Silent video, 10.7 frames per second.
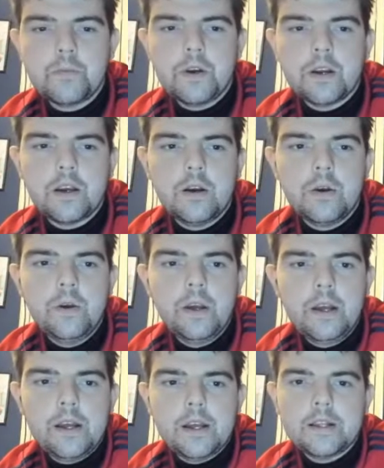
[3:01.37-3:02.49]
in one go
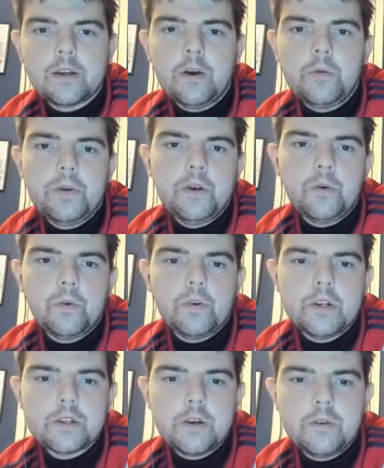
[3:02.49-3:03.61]
and cope with it all on
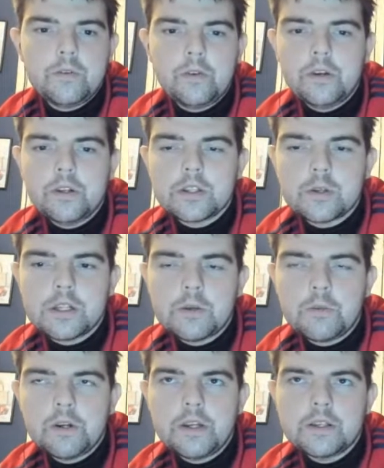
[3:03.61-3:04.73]
his own. Not at
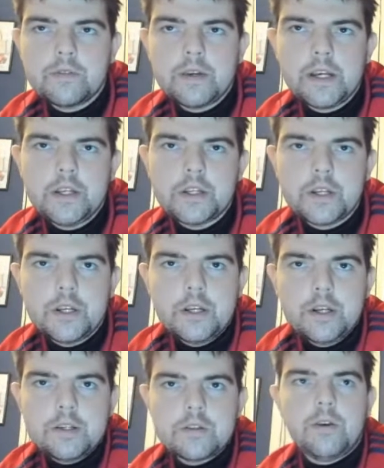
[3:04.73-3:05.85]
21 years of age.
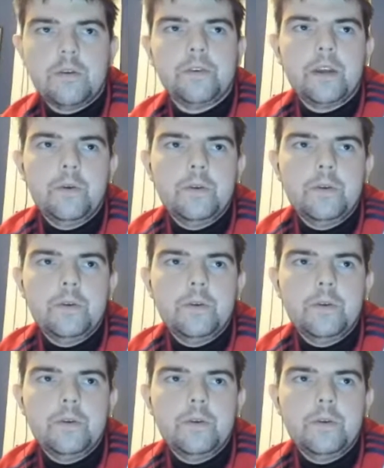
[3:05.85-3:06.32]
So I think